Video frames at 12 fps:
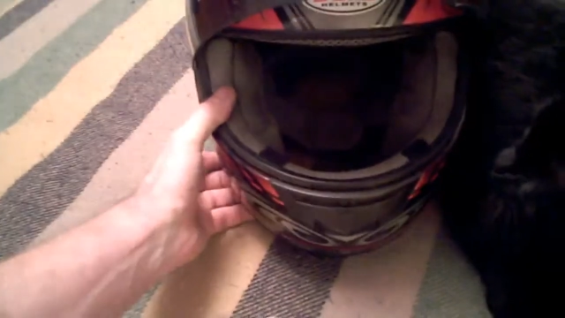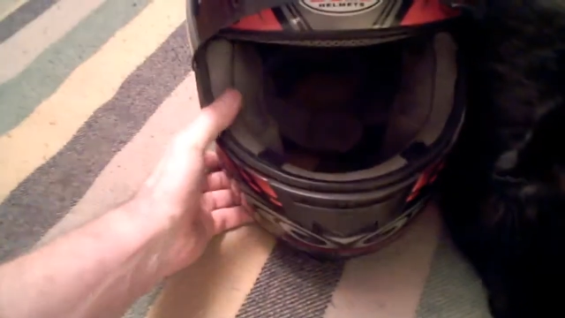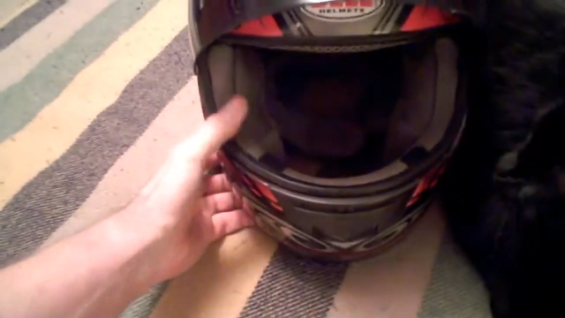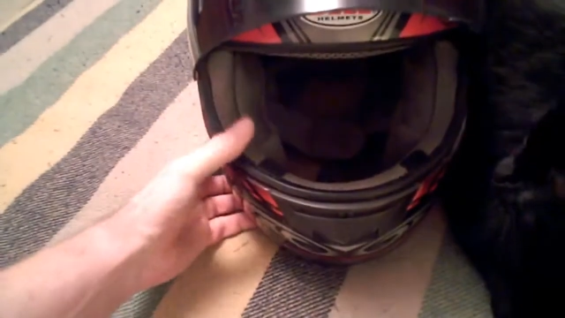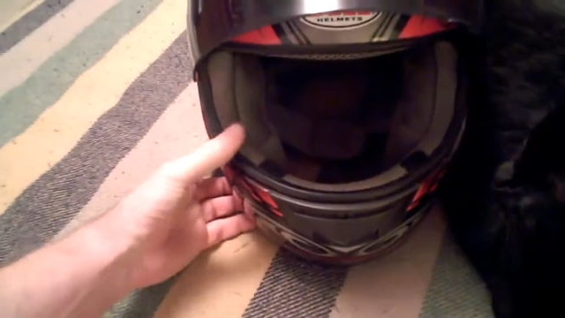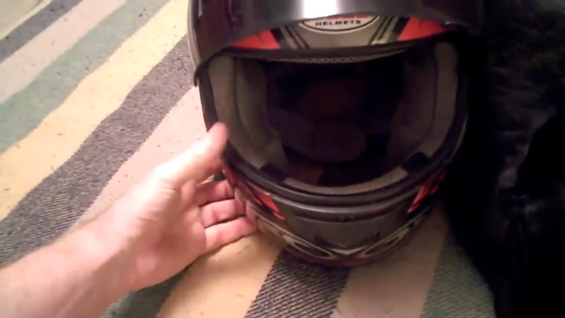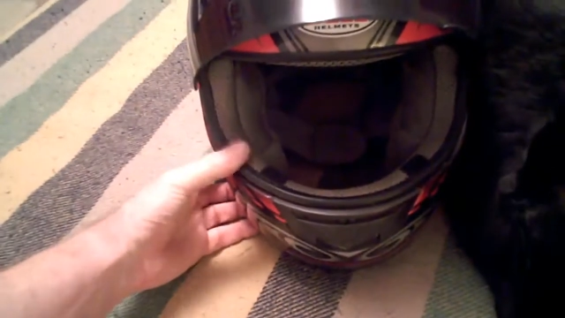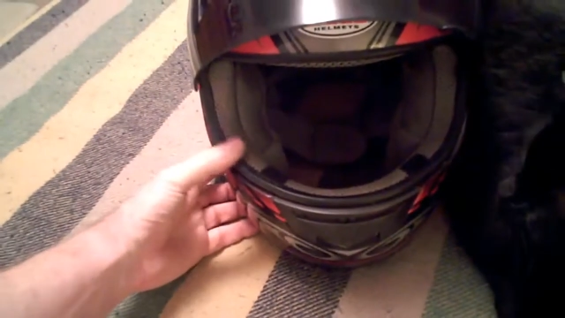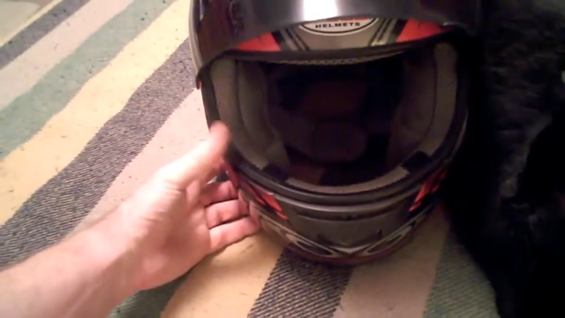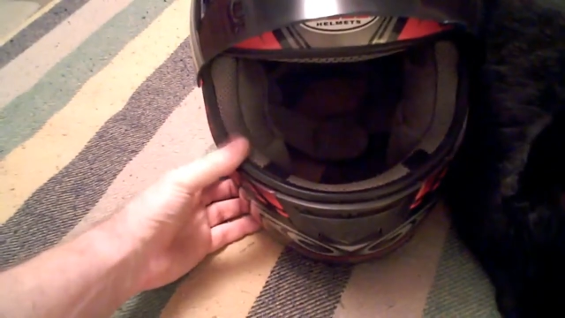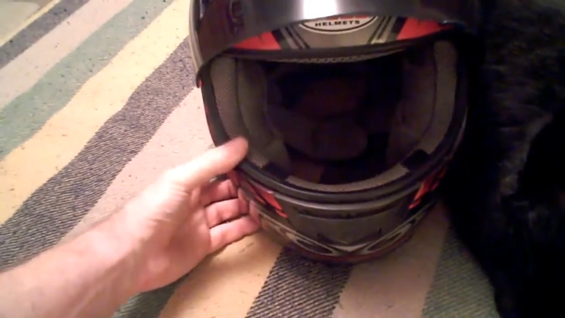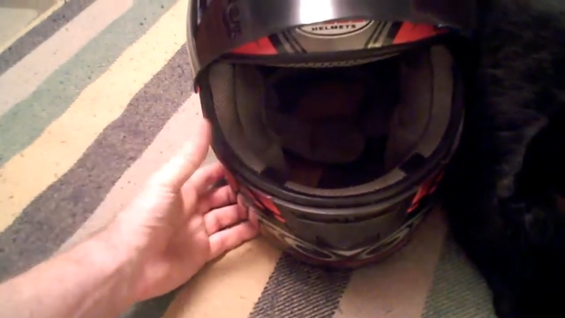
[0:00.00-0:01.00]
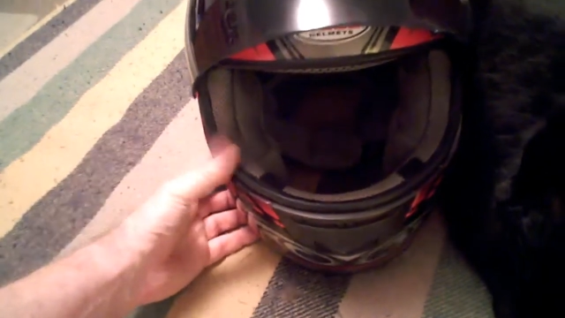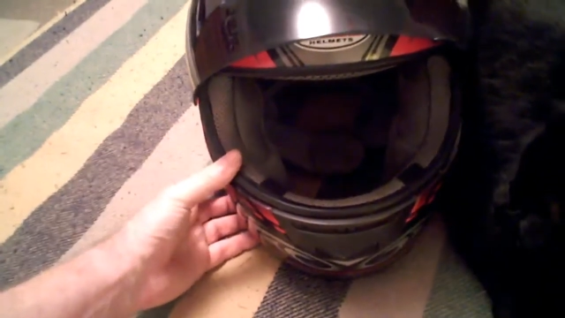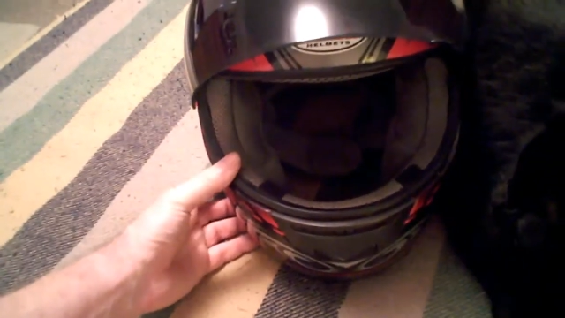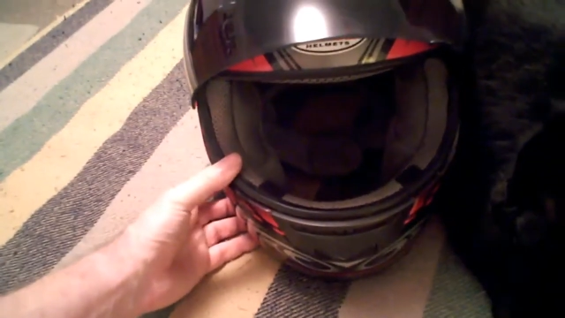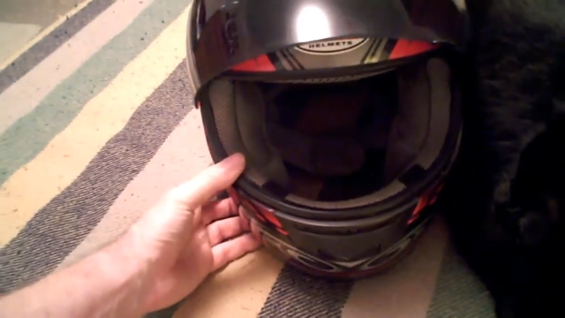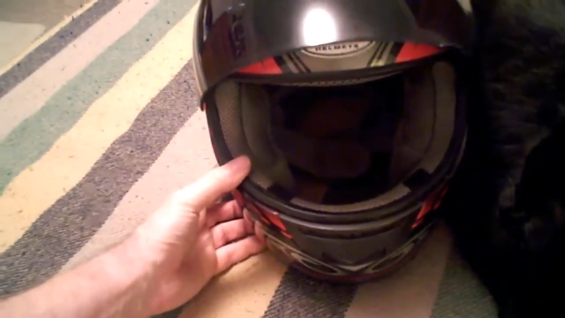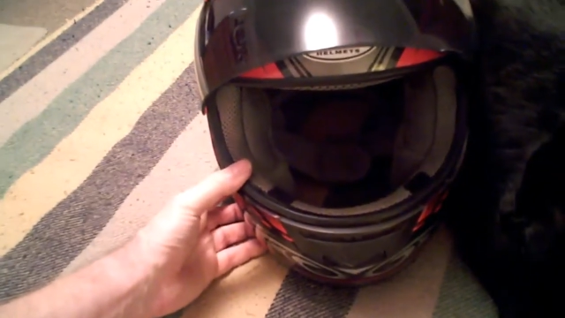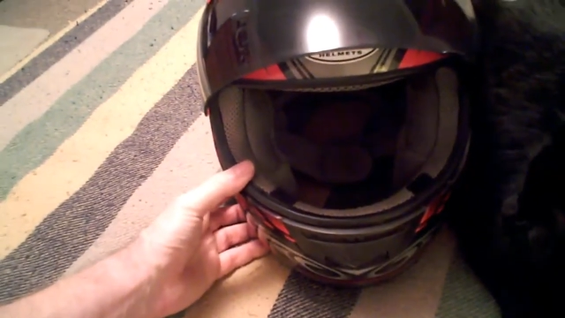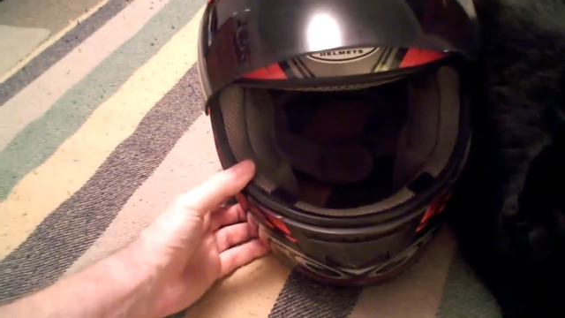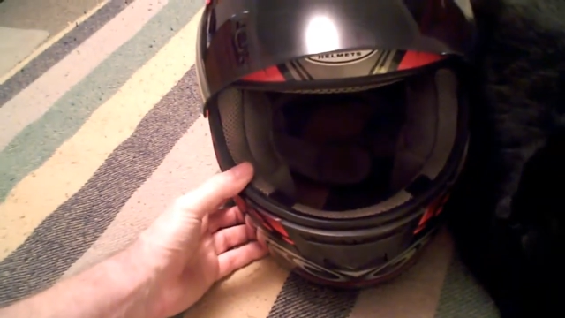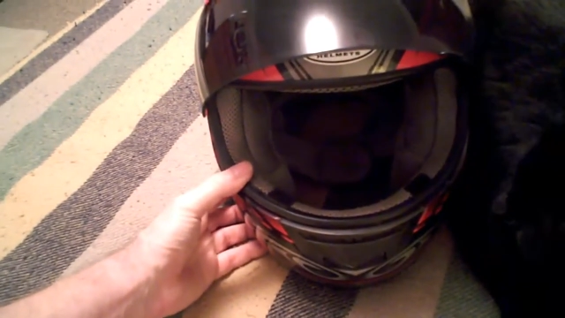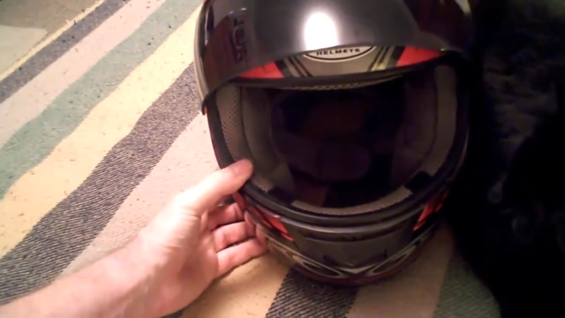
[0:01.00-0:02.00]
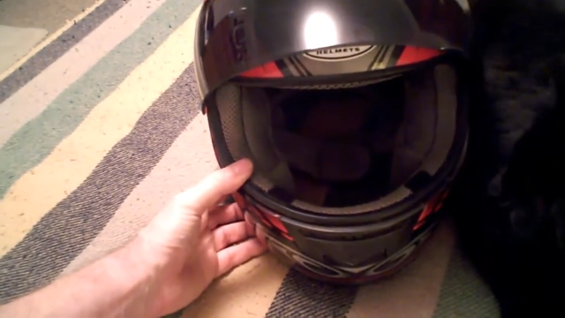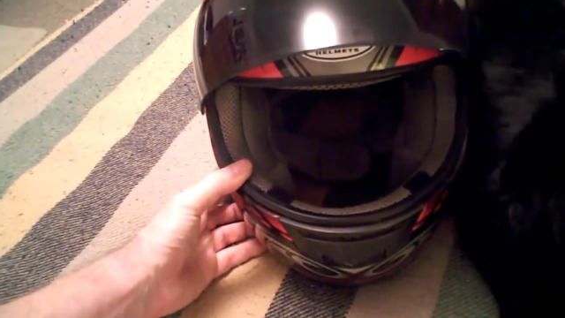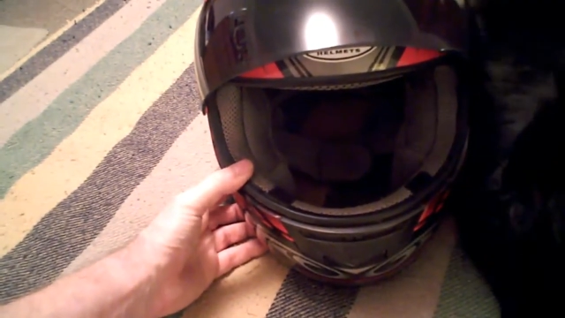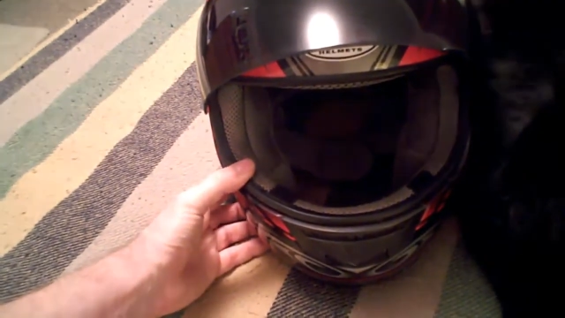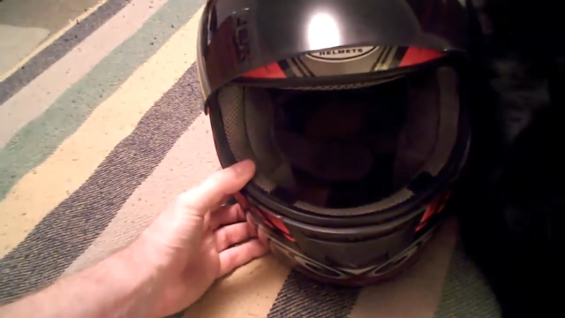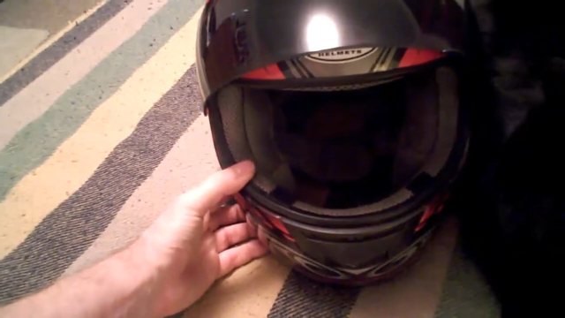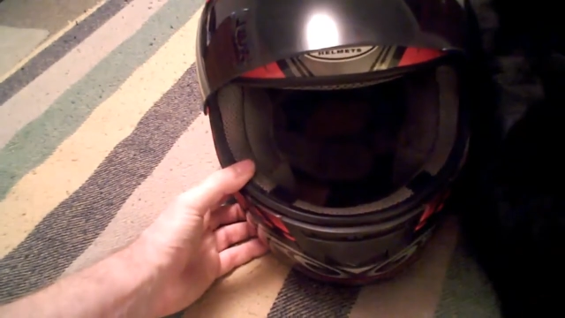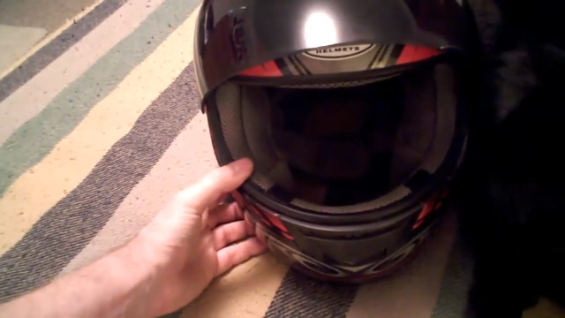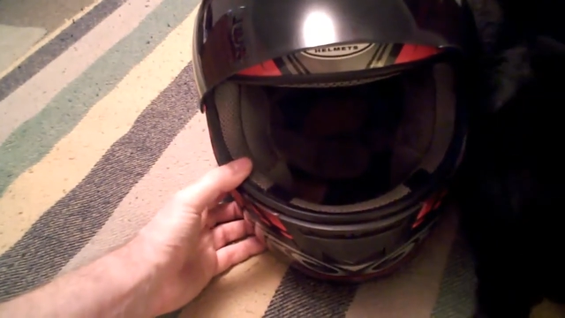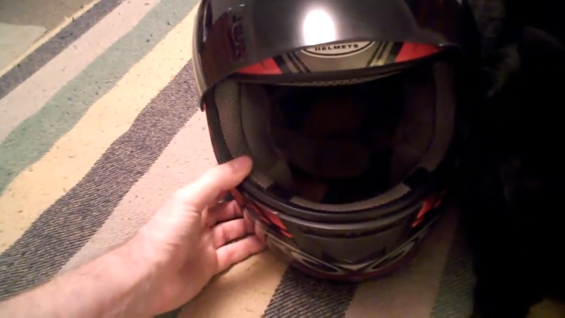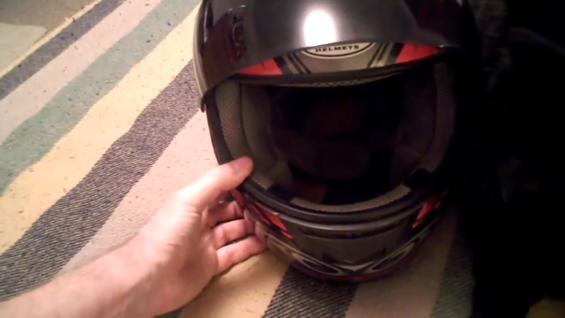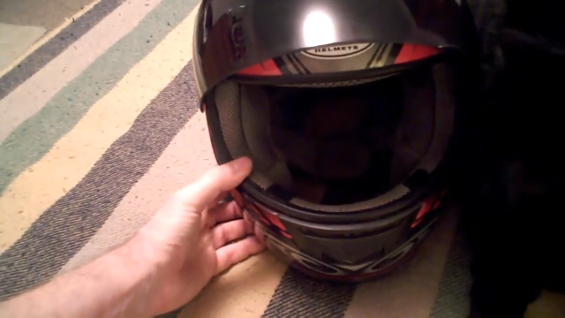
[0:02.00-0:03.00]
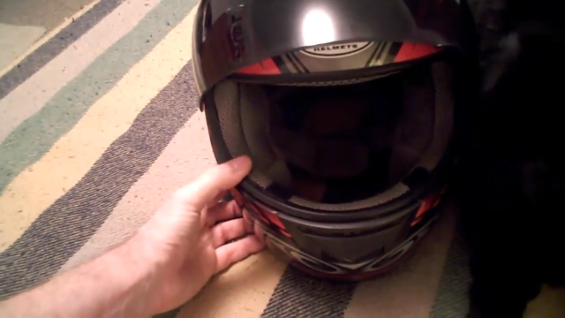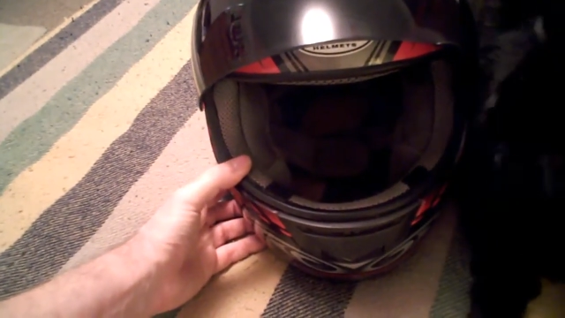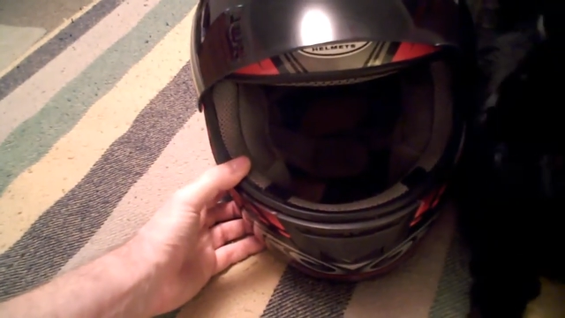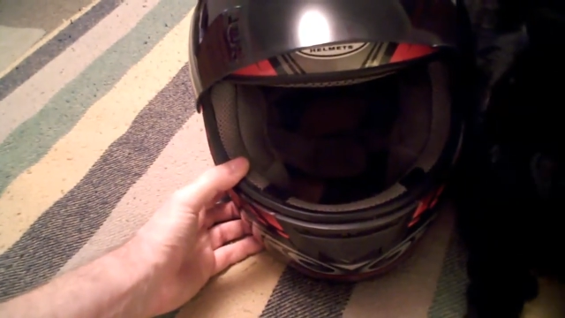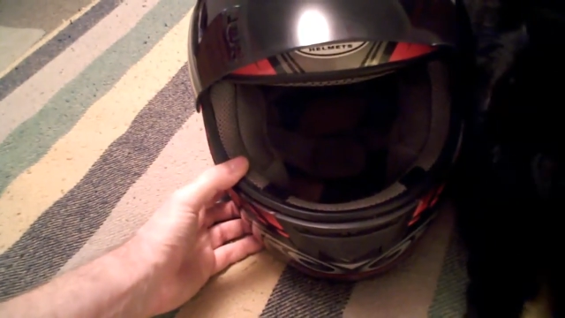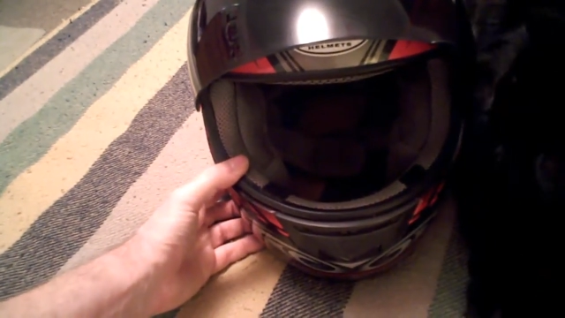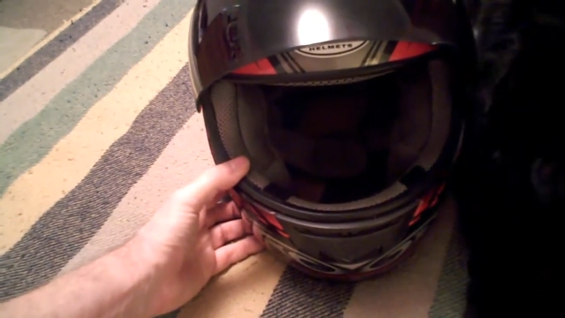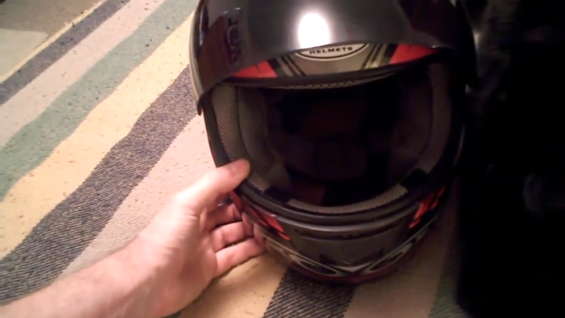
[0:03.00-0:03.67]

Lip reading: (no speaker visible)